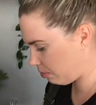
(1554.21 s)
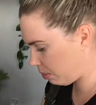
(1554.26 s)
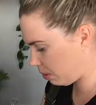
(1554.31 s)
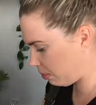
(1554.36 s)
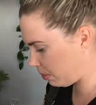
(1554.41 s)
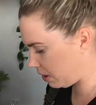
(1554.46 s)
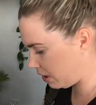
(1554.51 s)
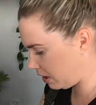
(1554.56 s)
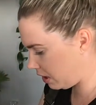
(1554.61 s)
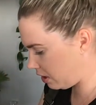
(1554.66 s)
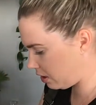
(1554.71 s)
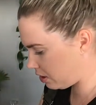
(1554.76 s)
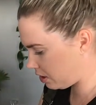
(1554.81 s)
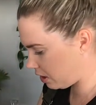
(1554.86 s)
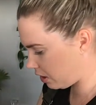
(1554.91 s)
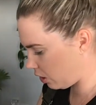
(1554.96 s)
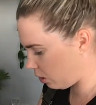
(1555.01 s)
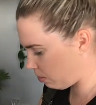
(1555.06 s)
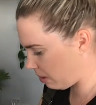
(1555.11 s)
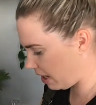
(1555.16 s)
Probably need to
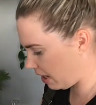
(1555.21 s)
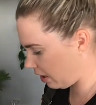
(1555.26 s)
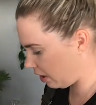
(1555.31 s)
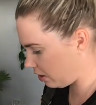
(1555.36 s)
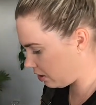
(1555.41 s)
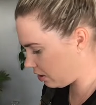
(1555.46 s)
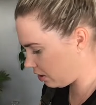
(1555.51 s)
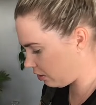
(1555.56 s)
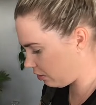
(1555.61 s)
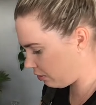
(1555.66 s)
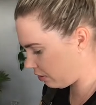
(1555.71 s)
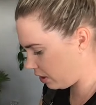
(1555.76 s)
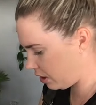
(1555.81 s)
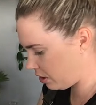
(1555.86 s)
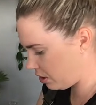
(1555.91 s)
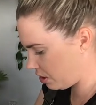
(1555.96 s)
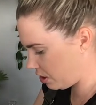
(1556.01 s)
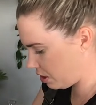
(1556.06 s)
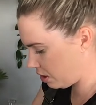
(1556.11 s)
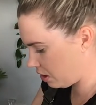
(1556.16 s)
go back into the
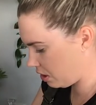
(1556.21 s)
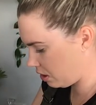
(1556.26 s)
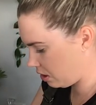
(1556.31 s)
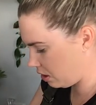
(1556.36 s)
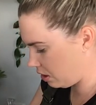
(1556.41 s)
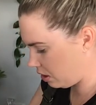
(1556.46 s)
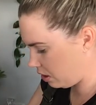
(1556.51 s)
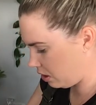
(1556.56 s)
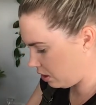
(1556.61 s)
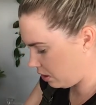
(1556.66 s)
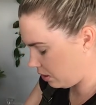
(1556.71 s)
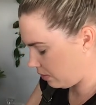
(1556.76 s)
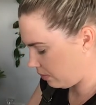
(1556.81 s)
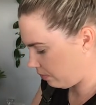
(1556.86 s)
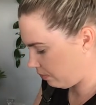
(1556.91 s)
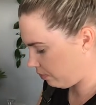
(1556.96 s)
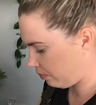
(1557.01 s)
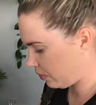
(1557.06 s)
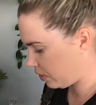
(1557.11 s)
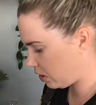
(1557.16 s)
fridge
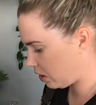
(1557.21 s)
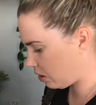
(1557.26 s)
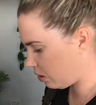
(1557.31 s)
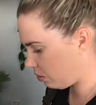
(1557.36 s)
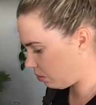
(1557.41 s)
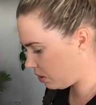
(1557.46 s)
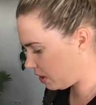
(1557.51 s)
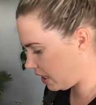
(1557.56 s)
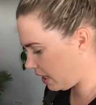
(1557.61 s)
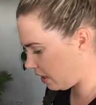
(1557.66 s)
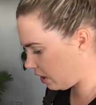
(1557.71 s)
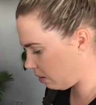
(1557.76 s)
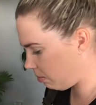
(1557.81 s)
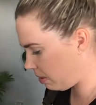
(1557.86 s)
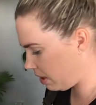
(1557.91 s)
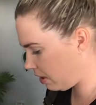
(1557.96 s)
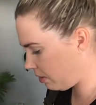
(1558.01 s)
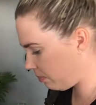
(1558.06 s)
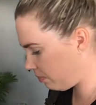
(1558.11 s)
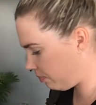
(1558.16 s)
to cool down a
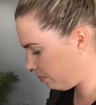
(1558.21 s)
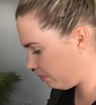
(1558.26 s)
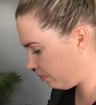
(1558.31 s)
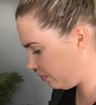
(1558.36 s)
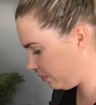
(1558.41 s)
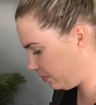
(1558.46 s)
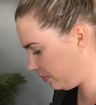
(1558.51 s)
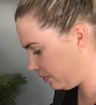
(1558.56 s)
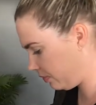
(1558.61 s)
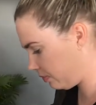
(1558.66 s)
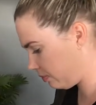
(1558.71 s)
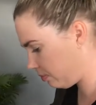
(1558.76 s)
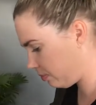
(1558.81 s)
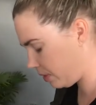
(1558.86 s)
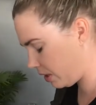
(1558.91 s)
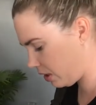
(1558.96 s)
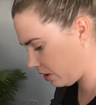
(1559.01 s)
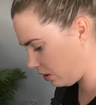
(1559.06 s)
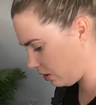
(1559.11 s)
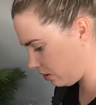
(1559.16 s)
bit
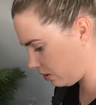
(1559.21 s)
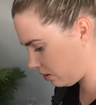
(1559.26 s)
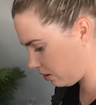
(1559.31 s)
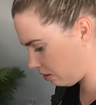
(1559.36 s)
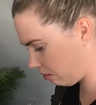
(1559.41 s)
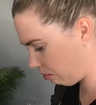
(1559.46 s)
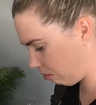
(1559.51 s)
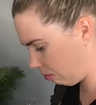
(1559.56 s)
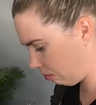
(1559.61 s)
because